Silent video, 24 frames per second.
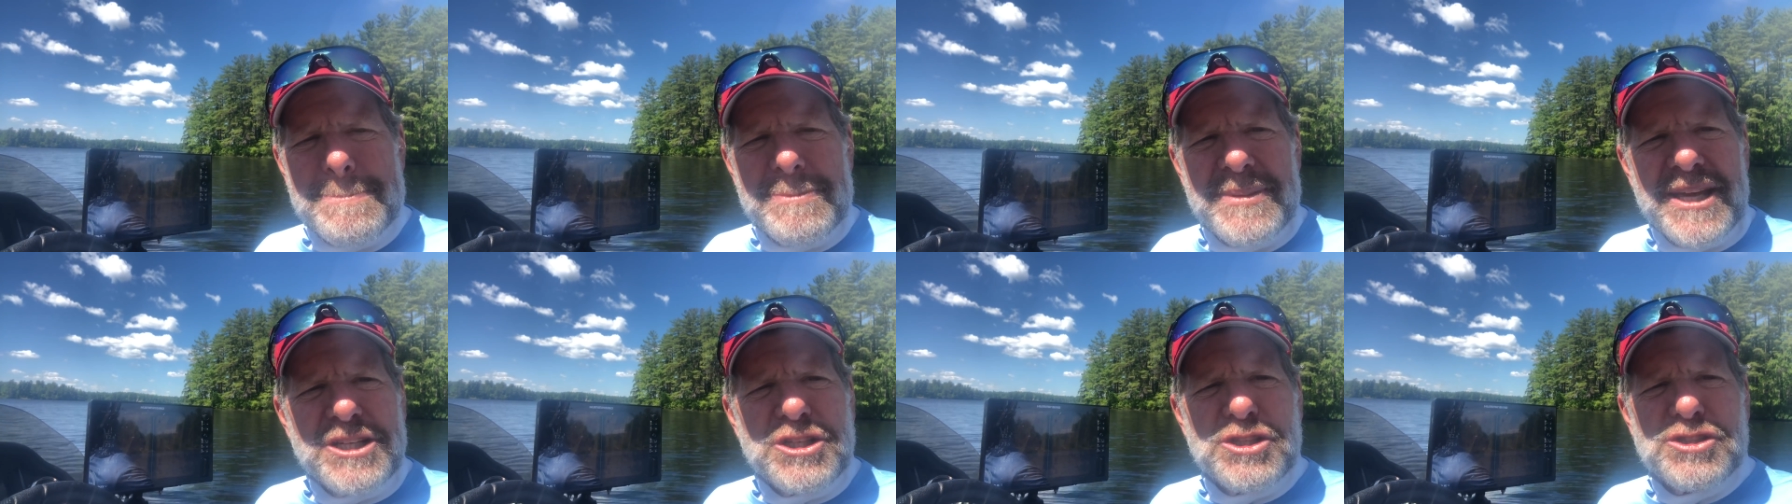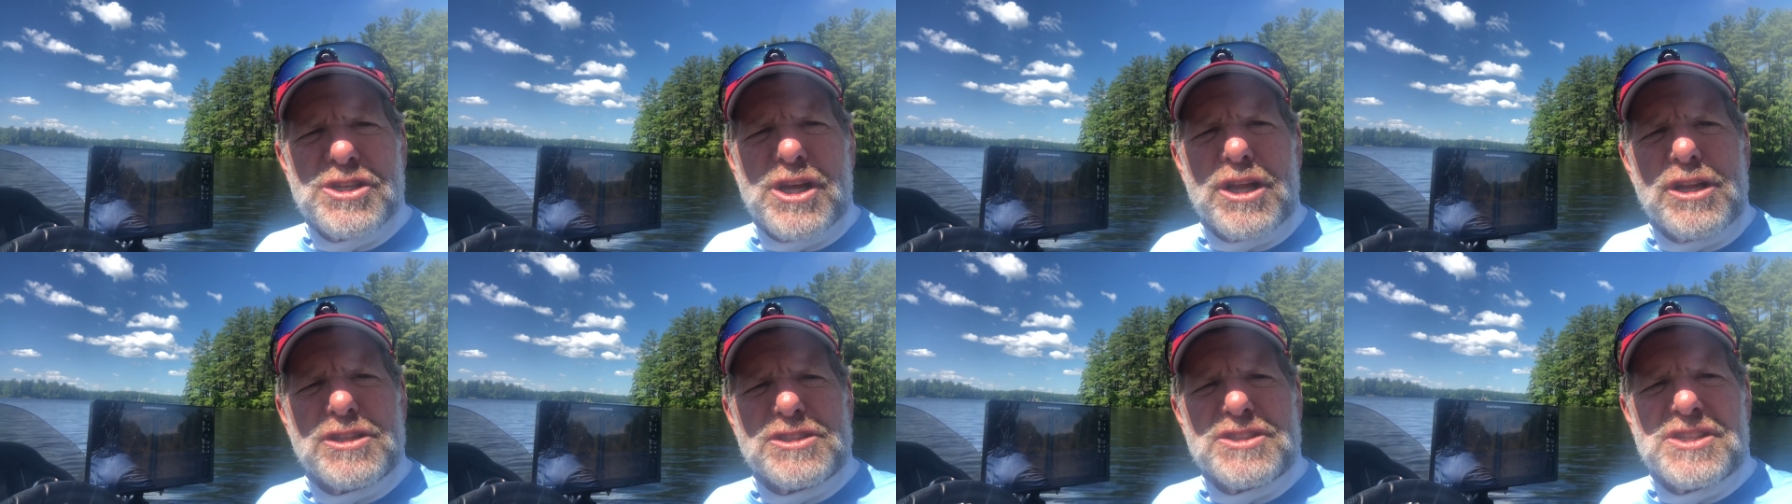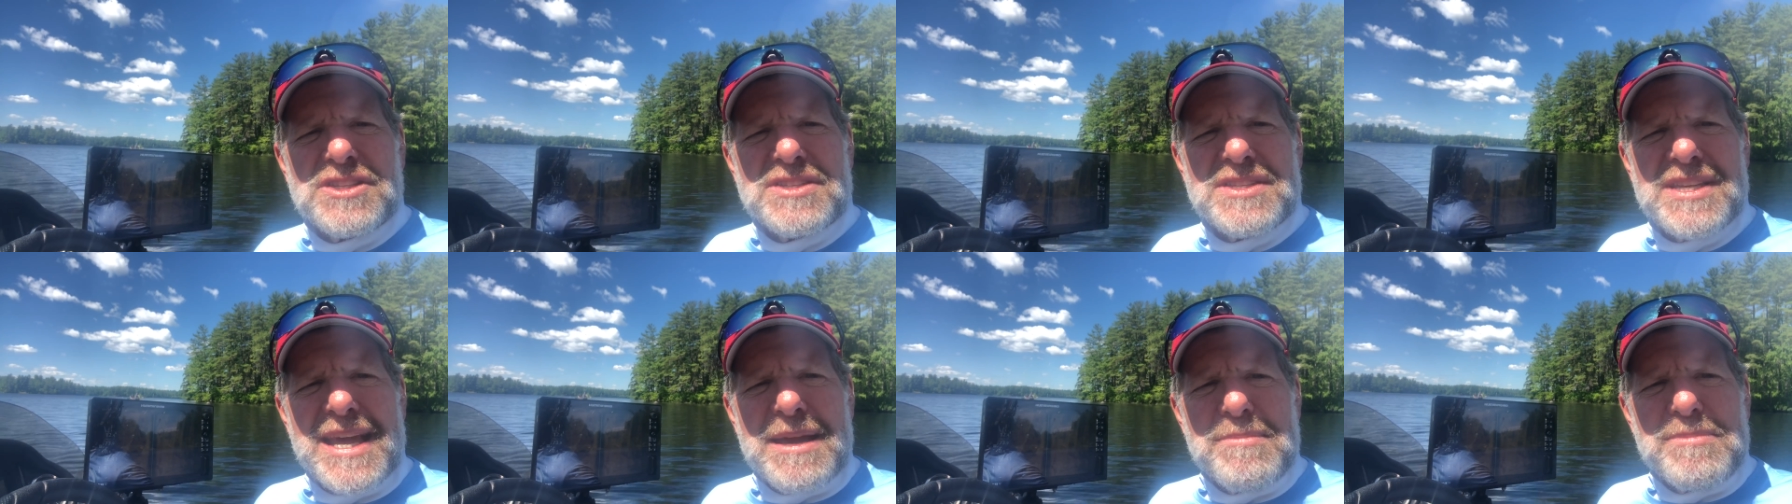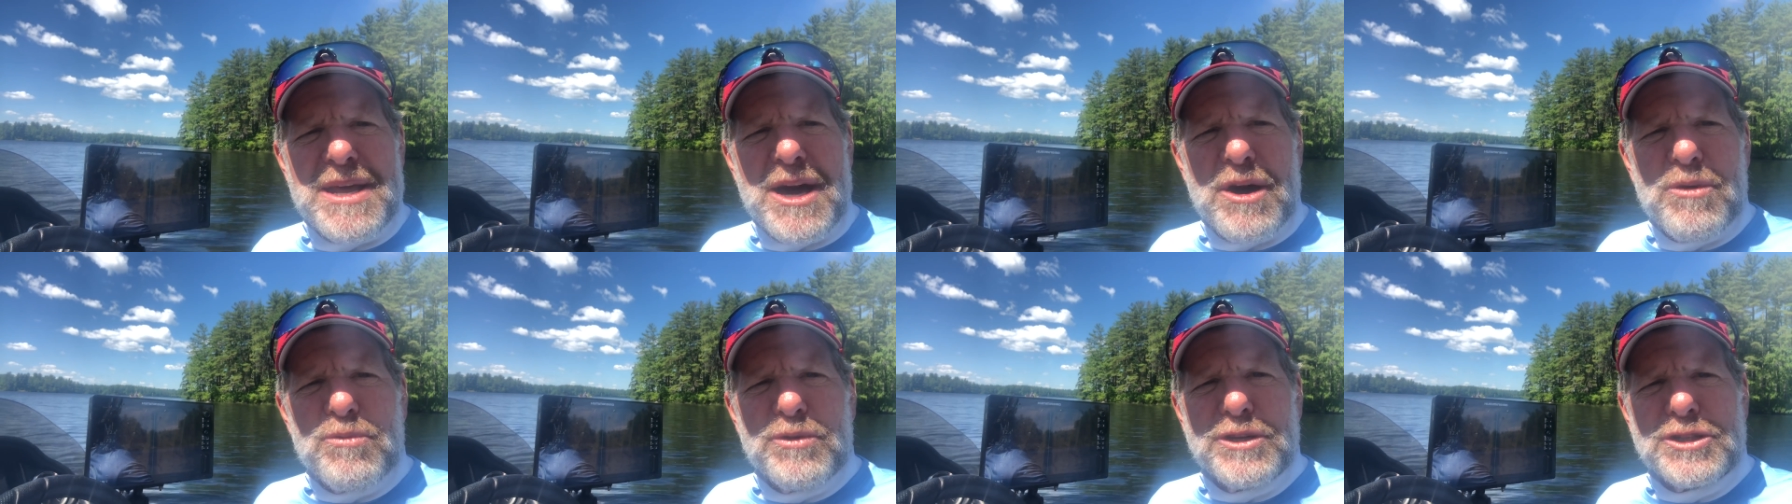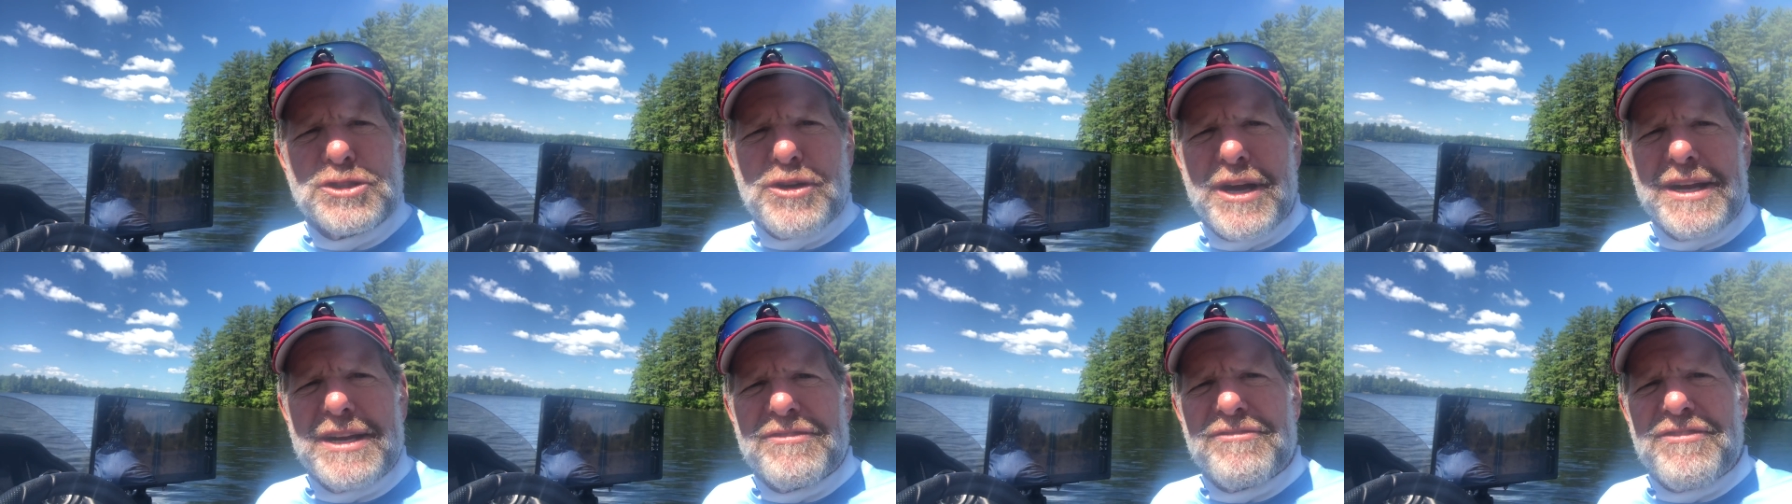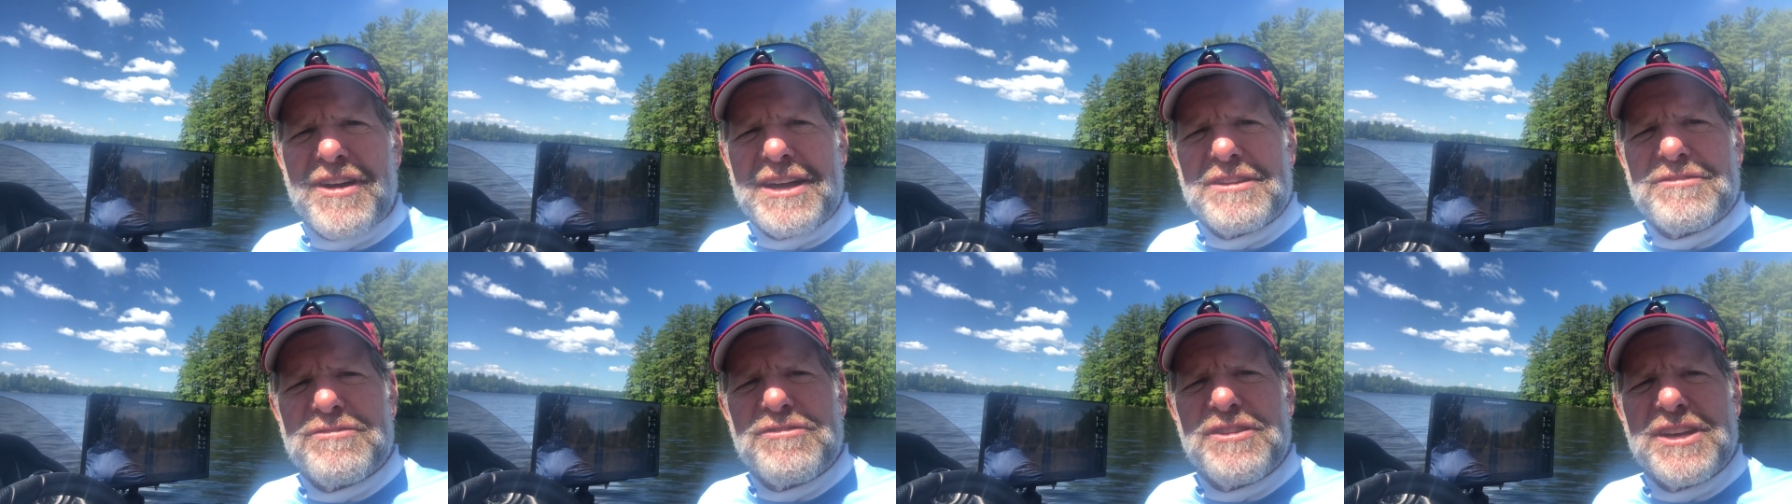it just all looks the same. Now we're trying to
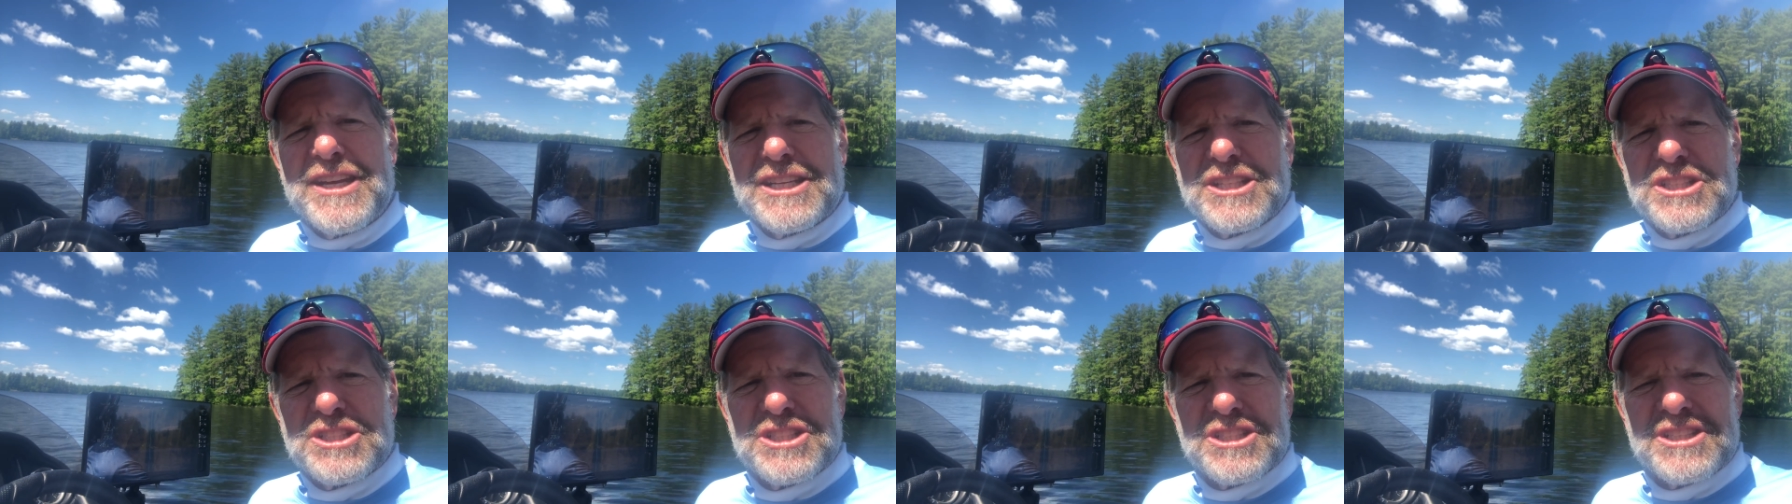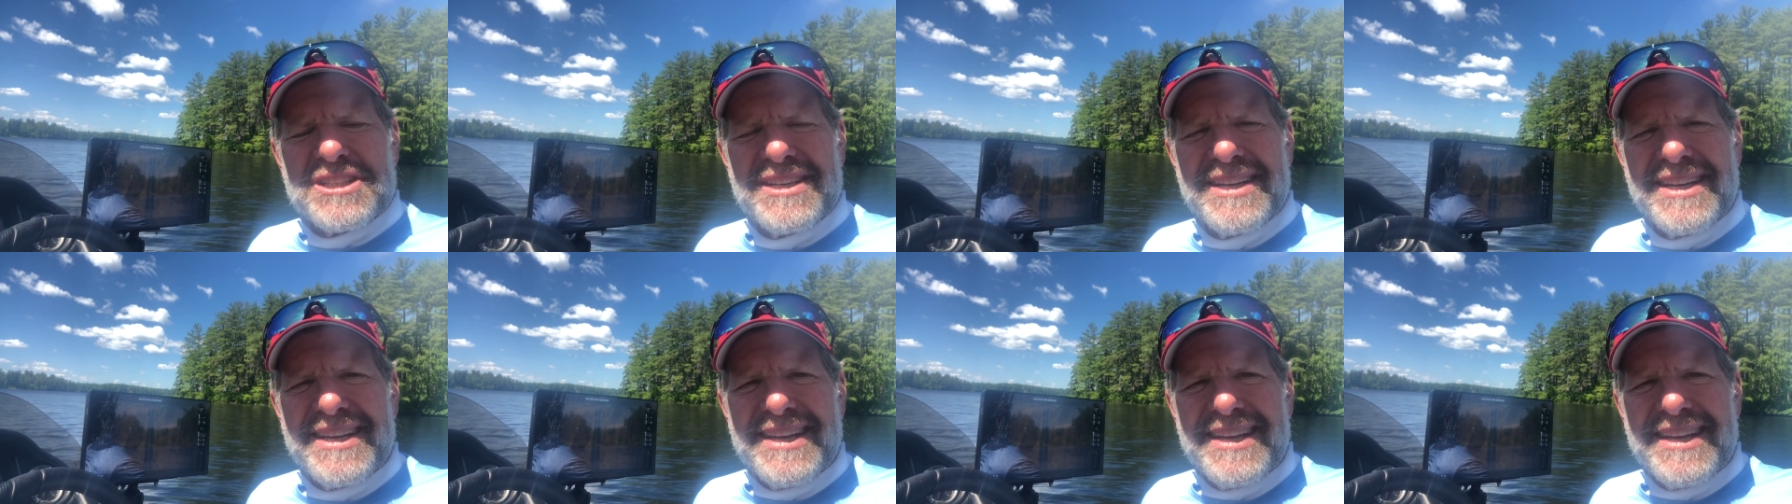find fish,